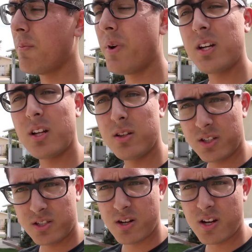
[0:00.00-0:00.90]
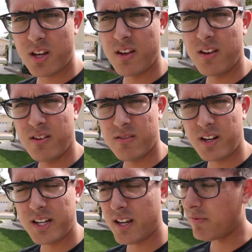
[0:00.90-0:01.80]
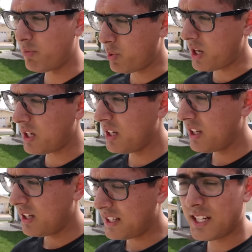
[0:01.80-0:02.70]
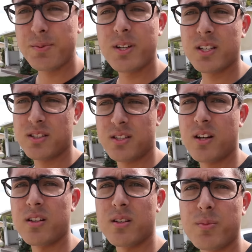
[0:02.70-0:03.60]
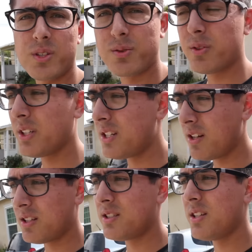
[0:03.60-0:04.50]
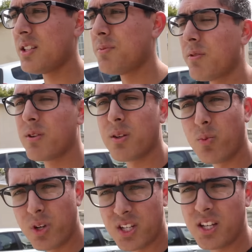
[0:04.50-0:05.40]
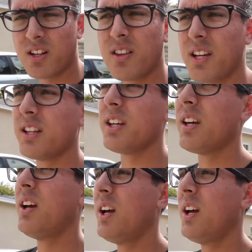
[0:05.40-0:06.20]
It might not look dirty right now, but that's because of the color. But it's really dusty. It's been really windy here lately.